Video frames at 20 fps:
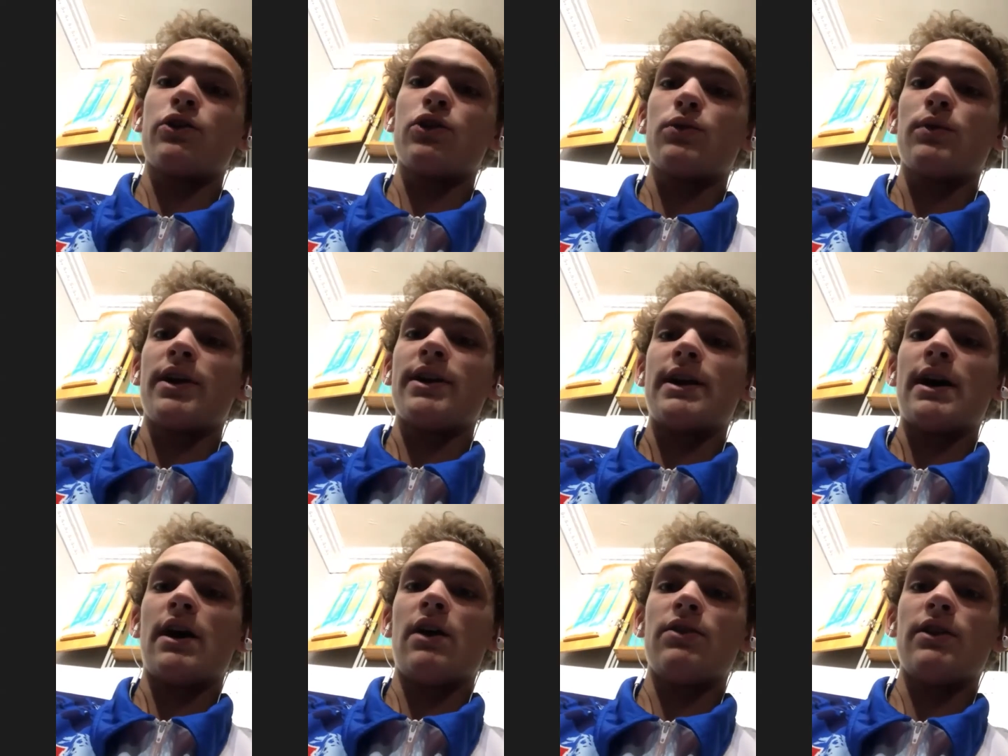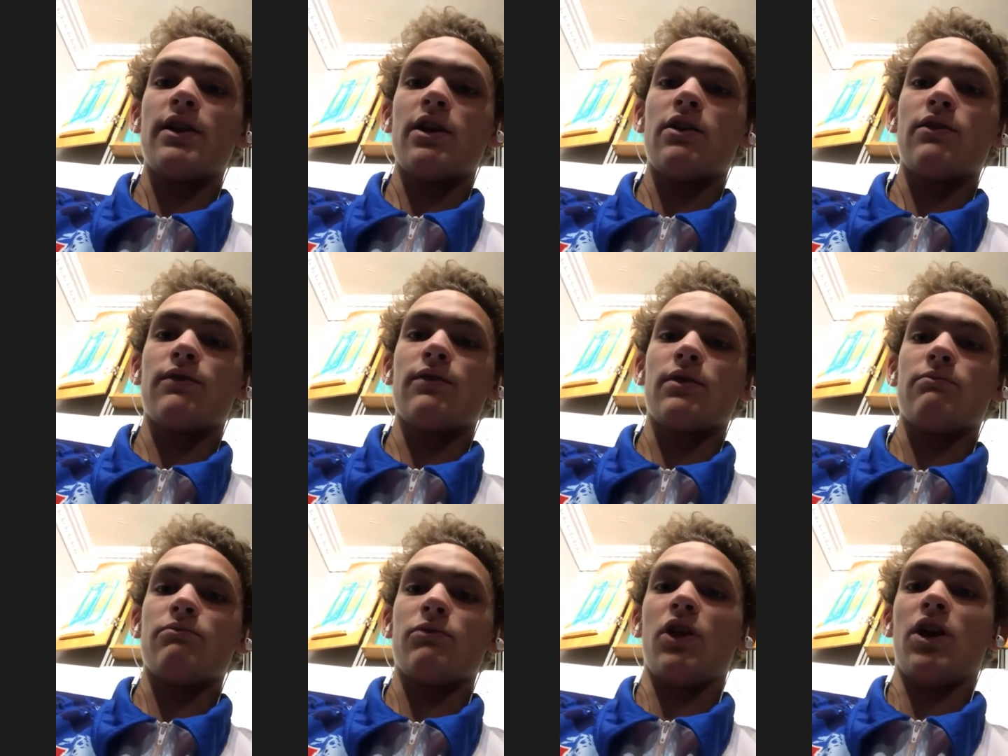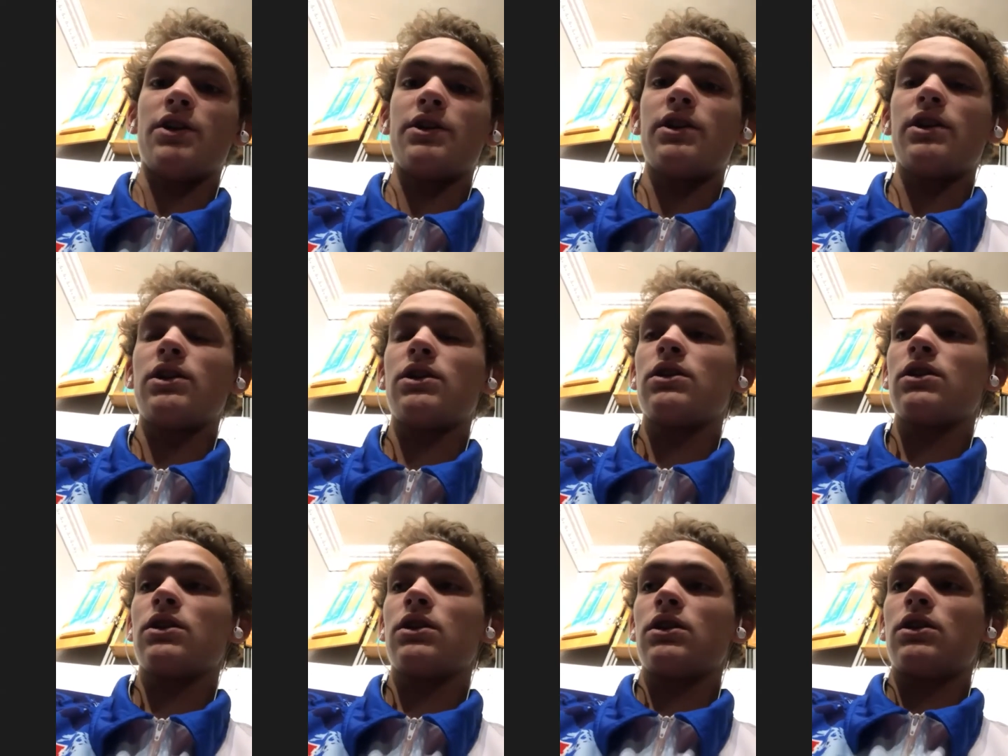went down there from
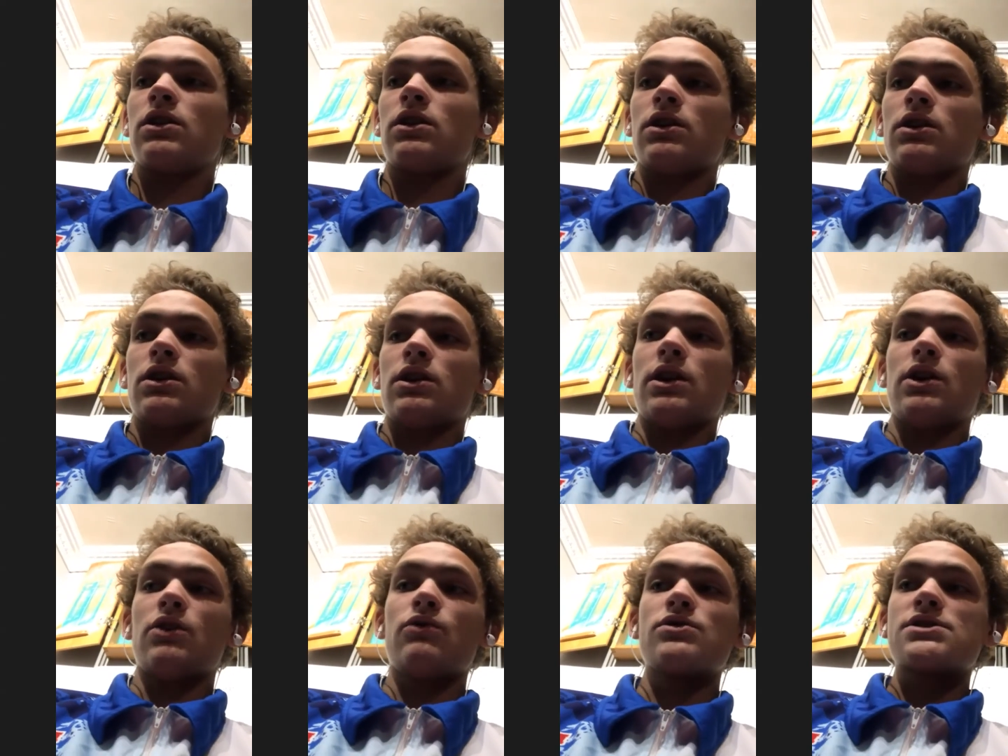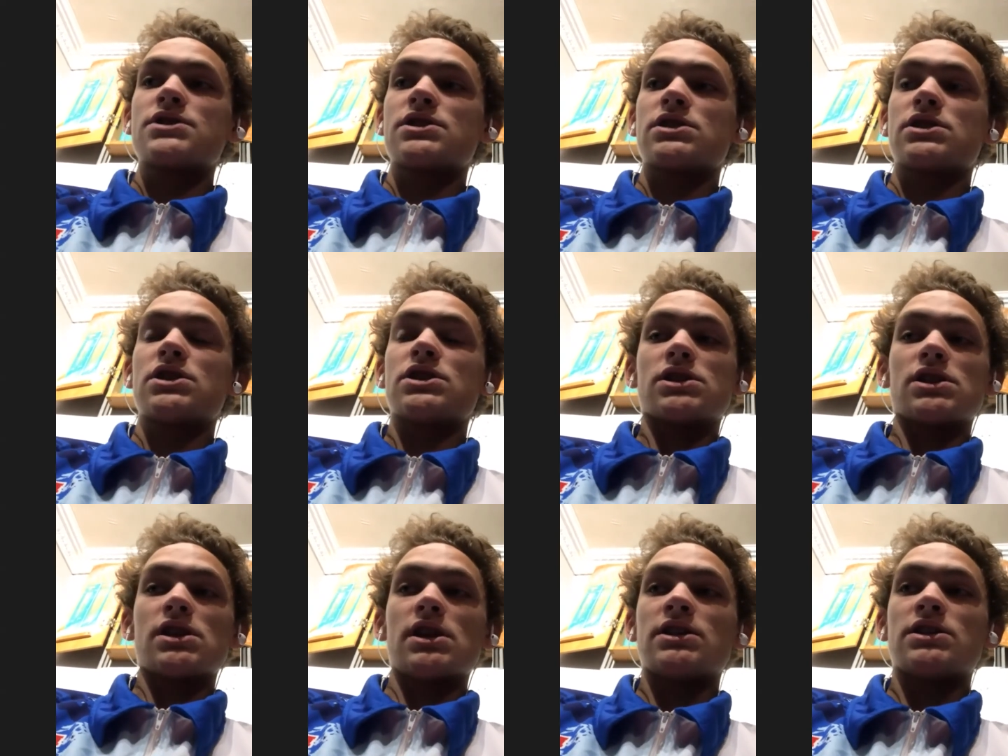London. It was just